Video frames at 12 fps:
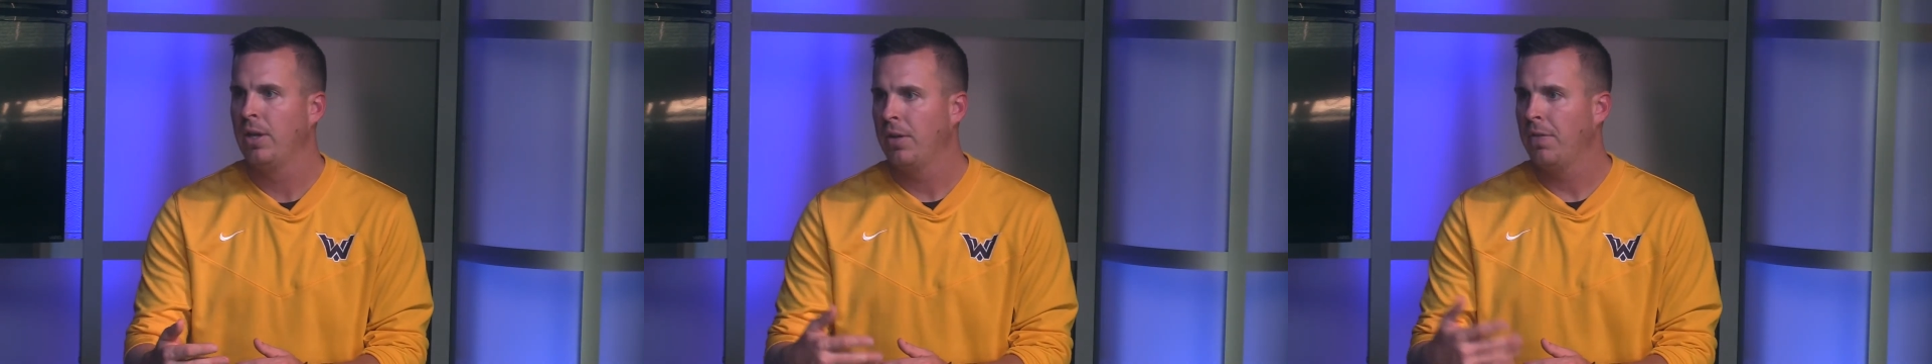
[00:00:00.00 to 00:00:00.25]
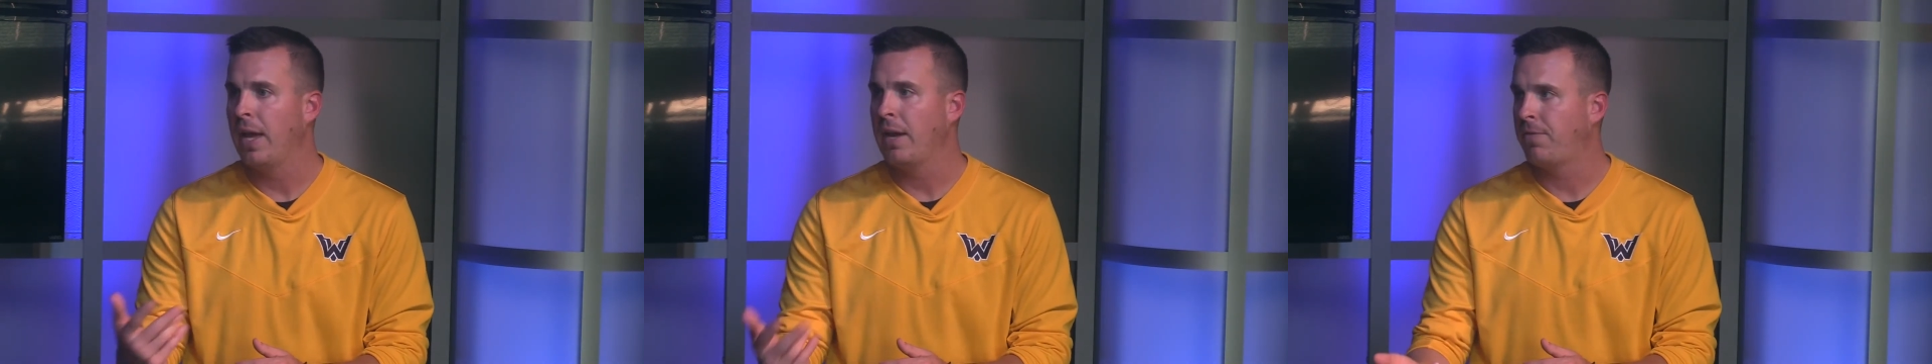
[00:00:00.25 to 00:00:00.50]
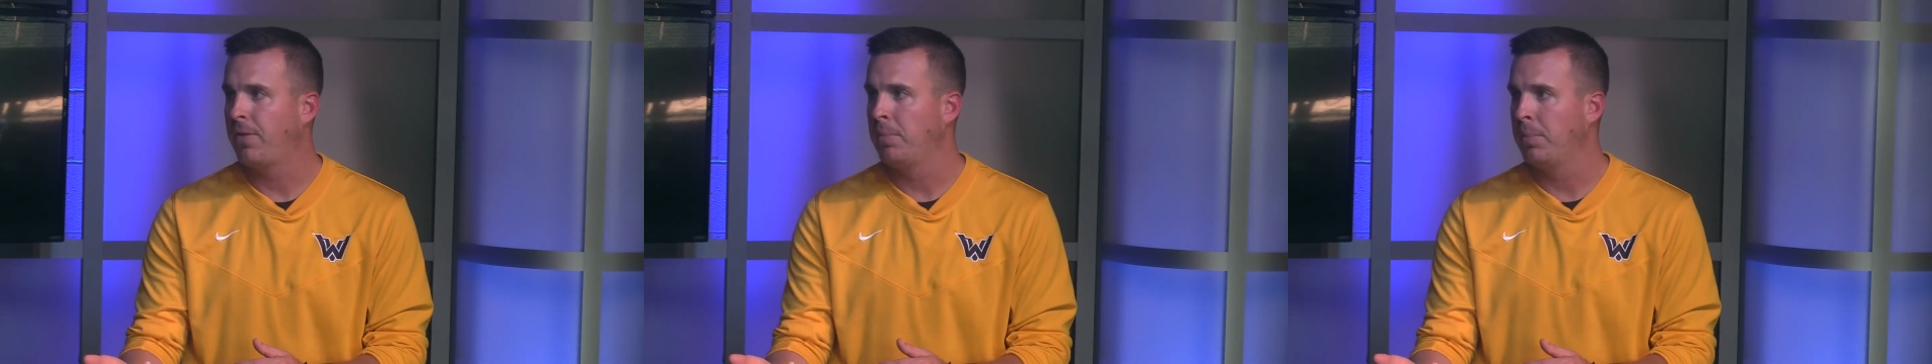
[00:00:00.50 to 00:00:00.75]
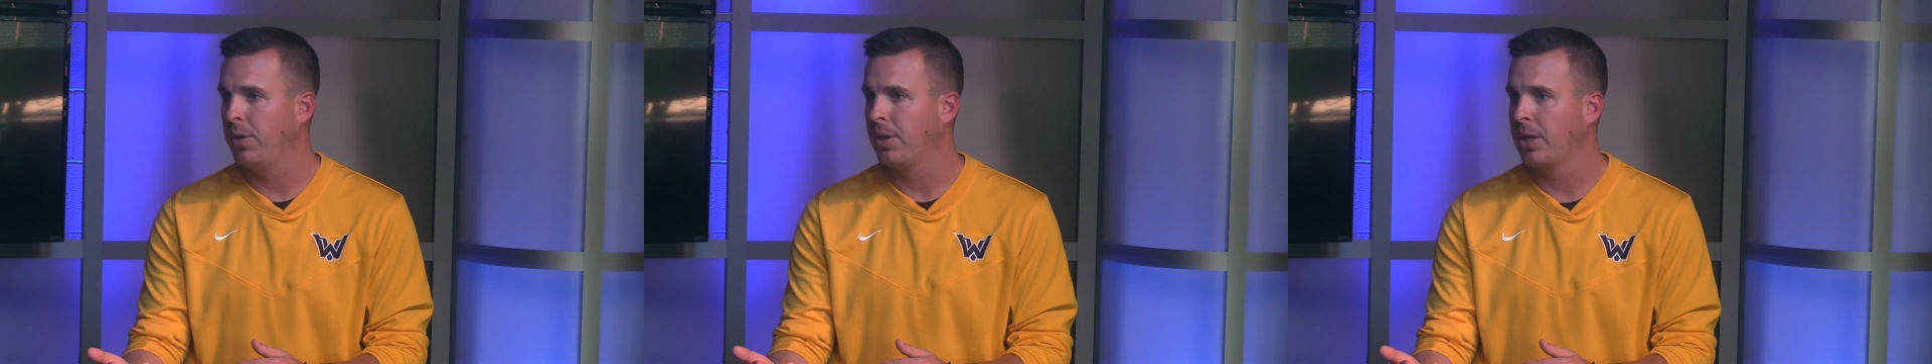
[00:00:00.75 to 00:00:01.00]
They
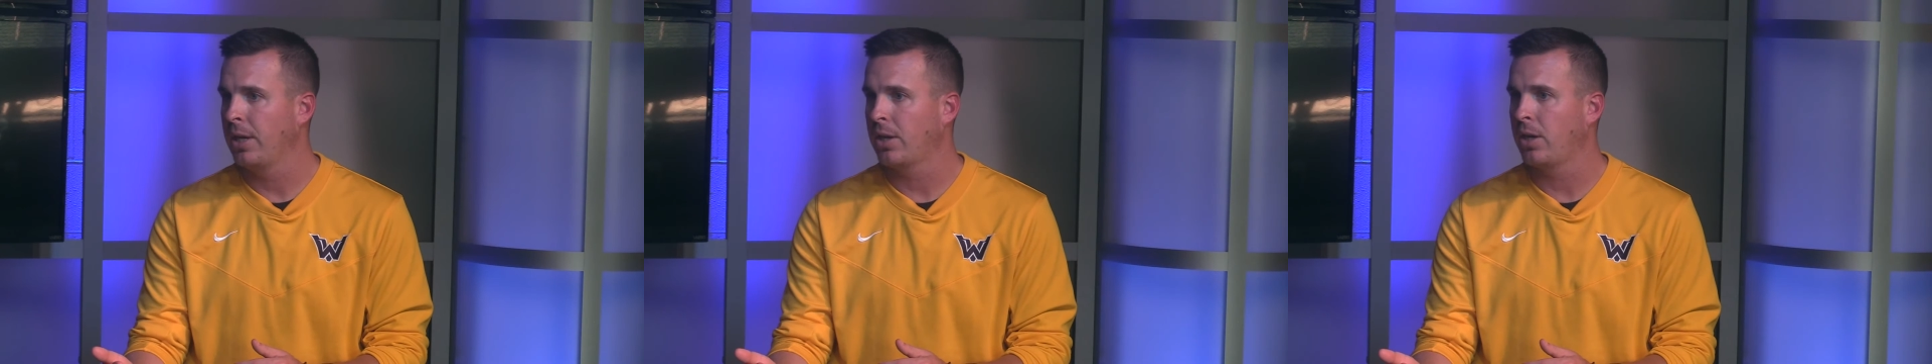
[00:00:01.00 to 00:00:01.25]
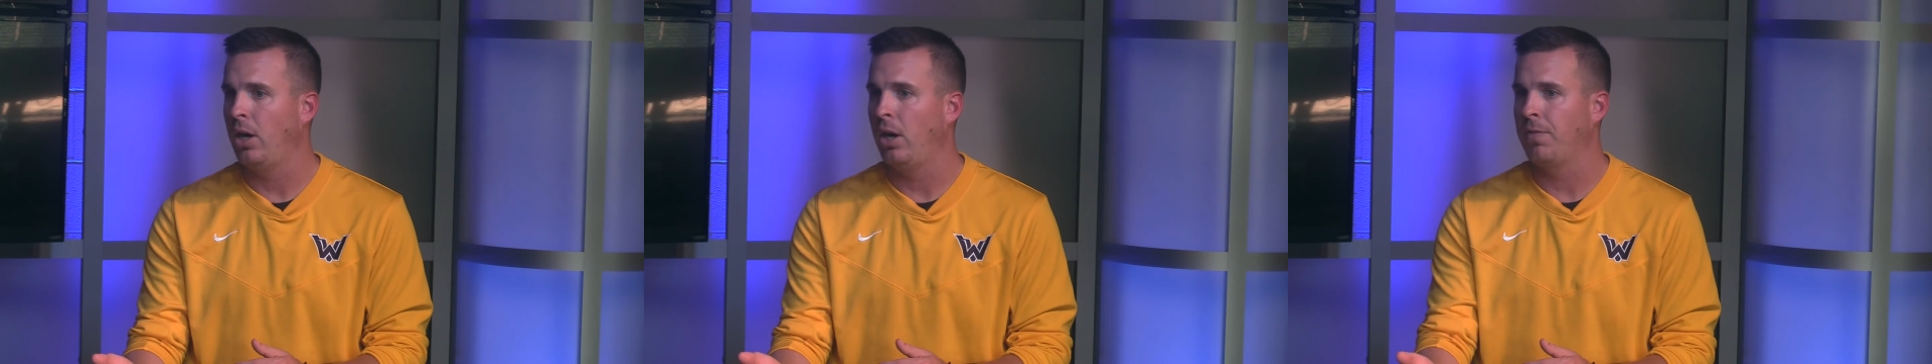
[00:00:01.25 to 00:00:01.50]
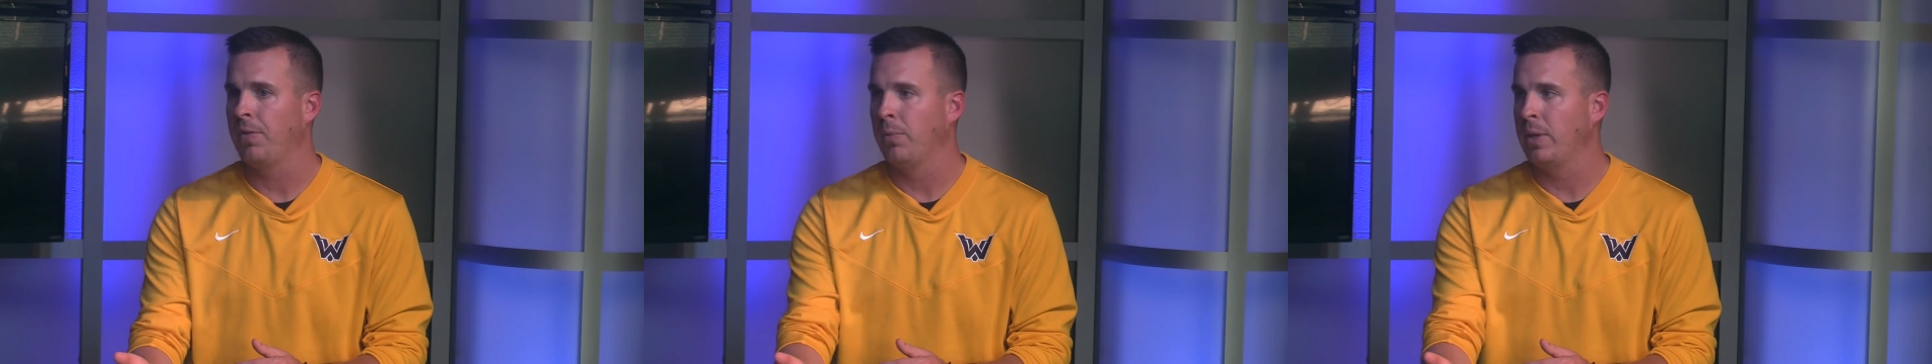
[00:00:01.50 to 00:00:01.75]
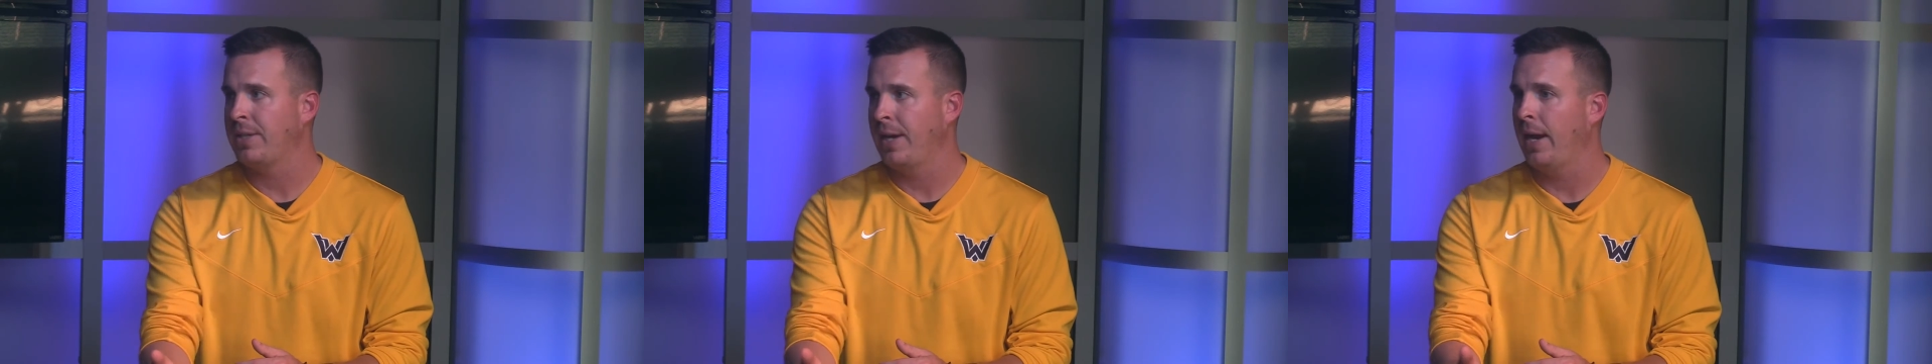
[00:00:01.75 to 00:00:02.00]
fumble the kickoff, and we
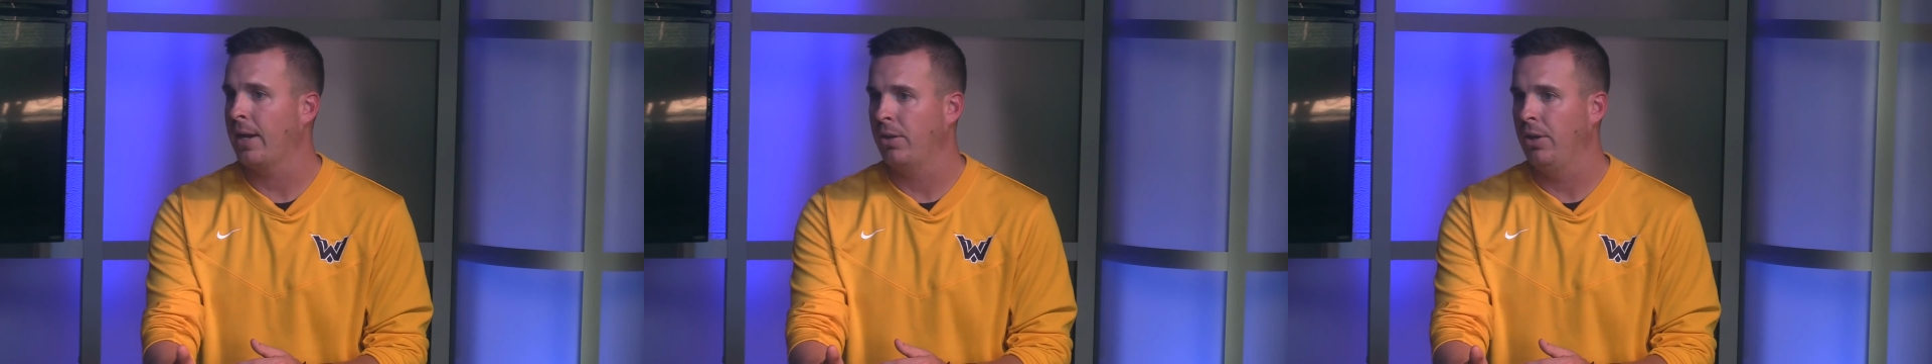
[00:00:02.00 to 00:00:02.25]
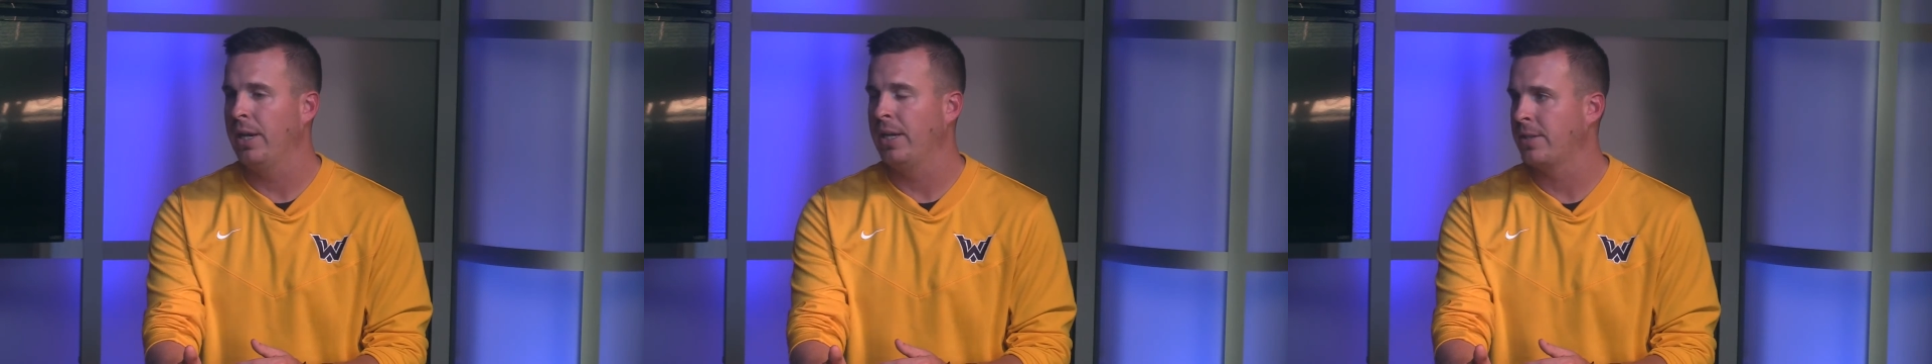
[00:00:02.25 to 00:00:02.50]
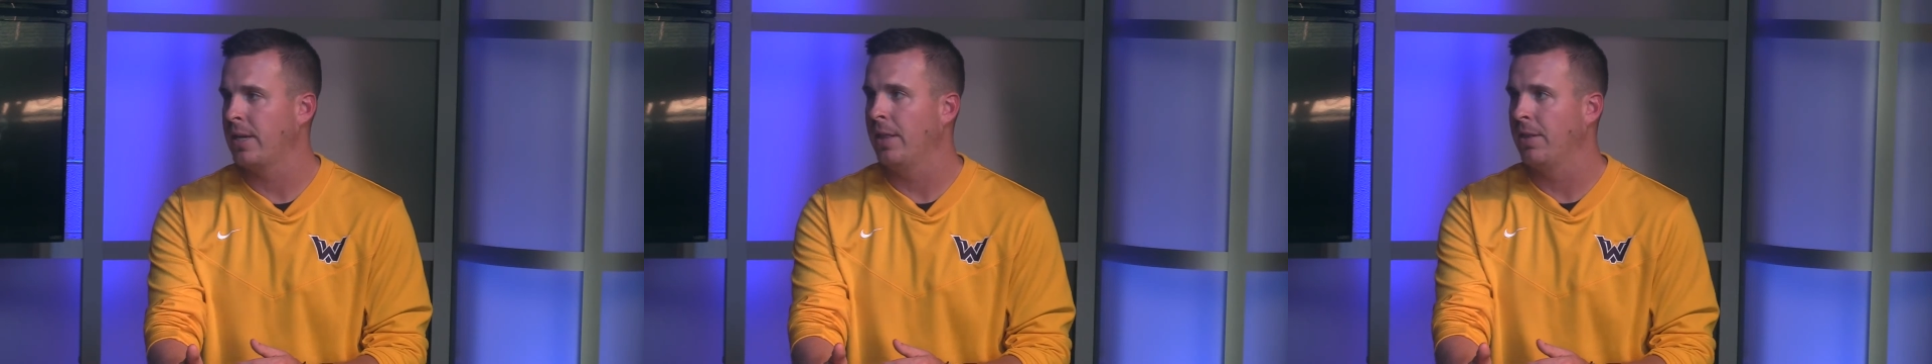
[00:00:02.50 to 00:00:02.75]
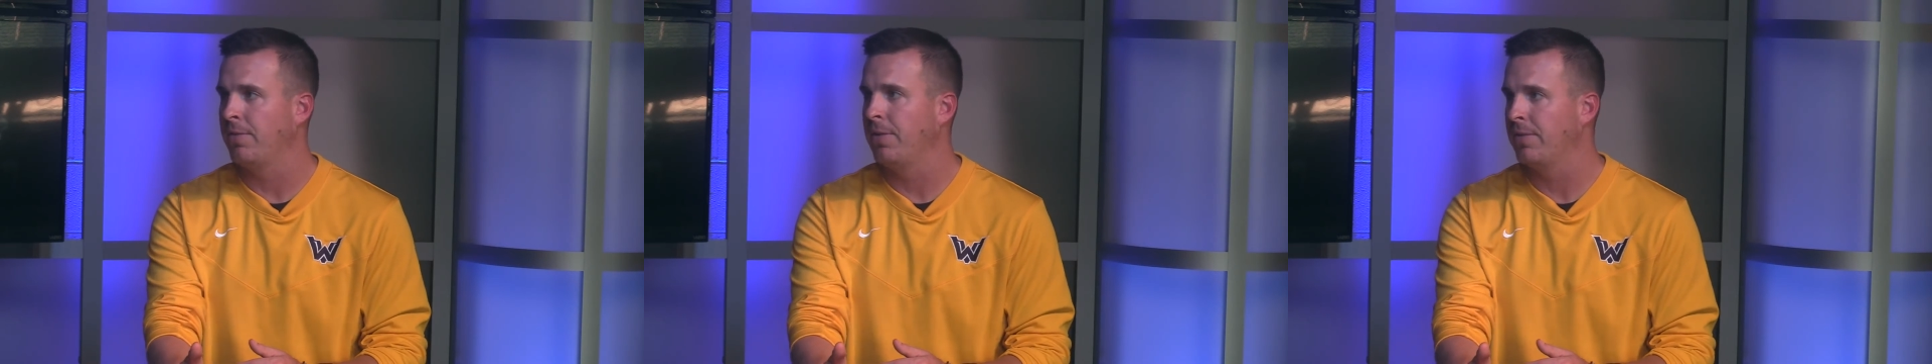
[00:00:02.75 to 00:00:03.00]
tackle it inside
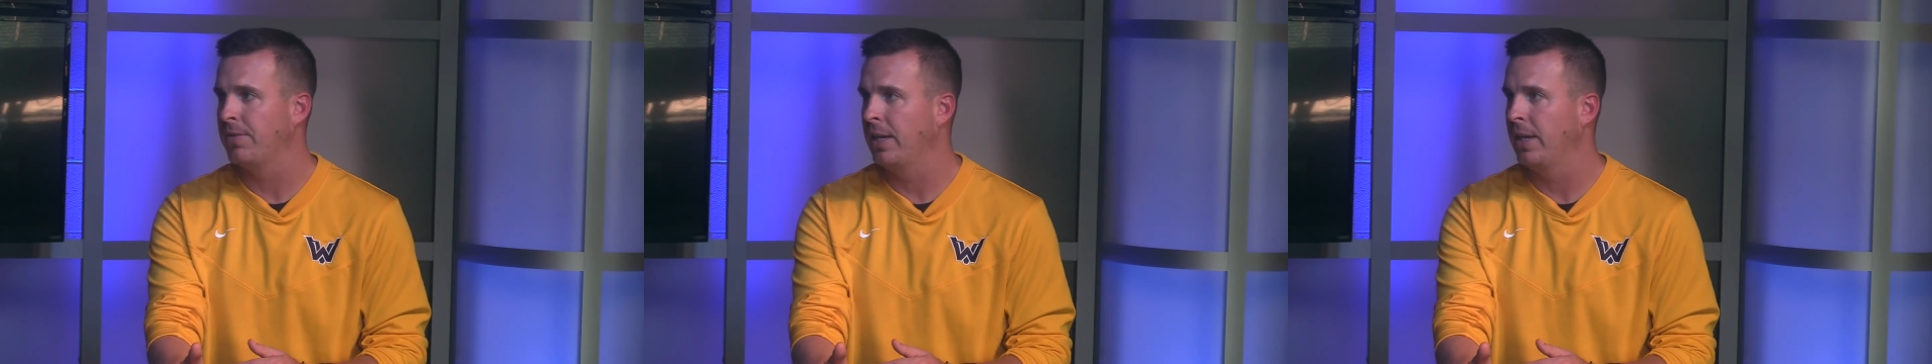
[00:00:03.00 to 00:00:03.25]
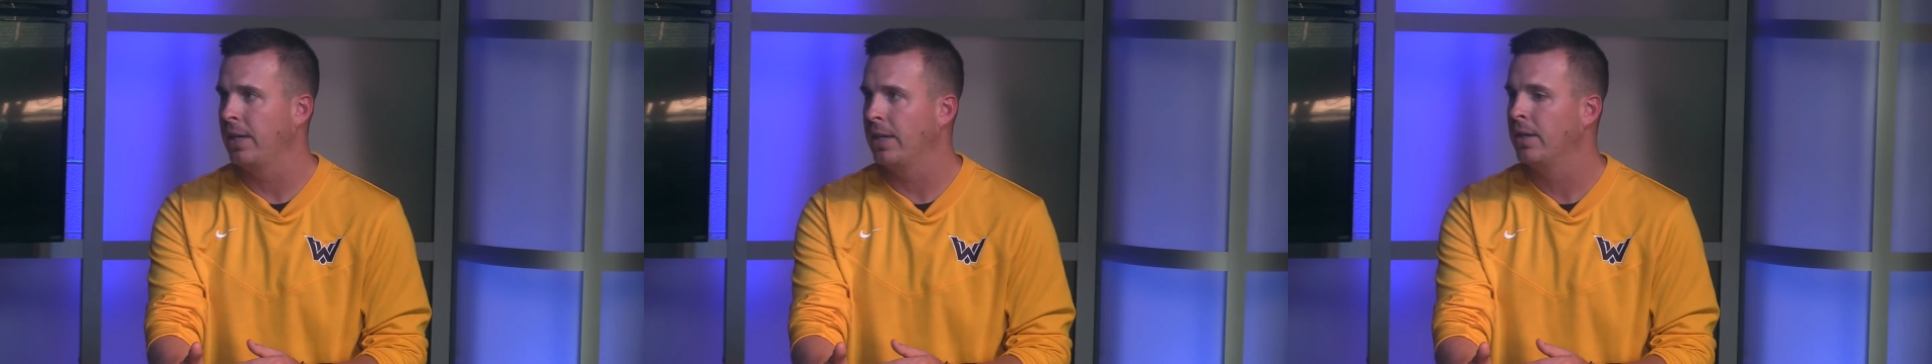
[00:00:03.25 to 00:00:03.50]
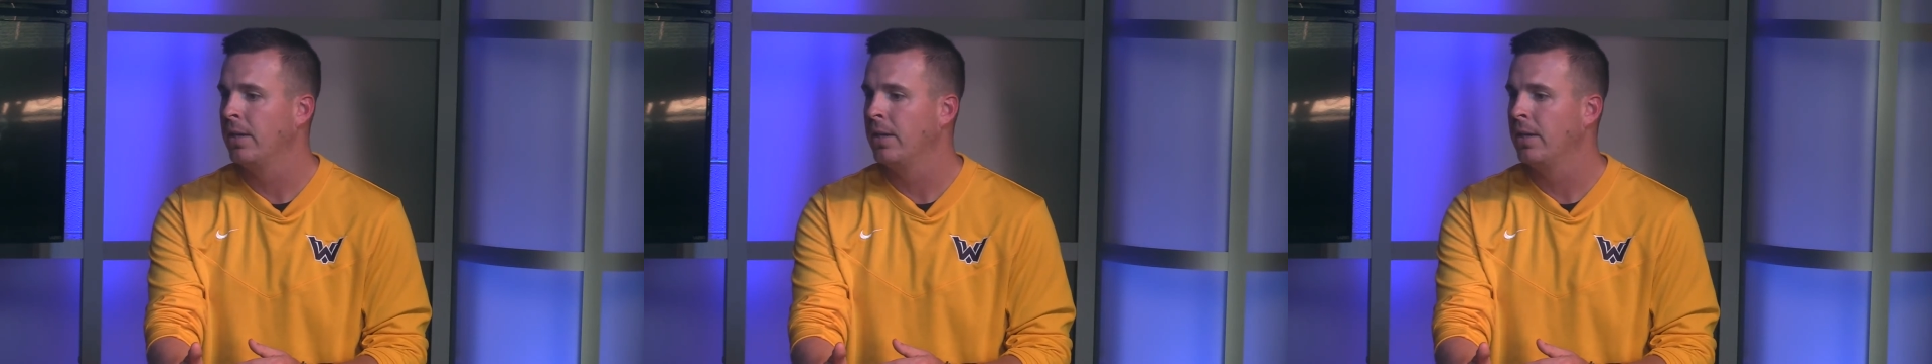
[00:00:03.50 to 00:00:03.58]
the 15.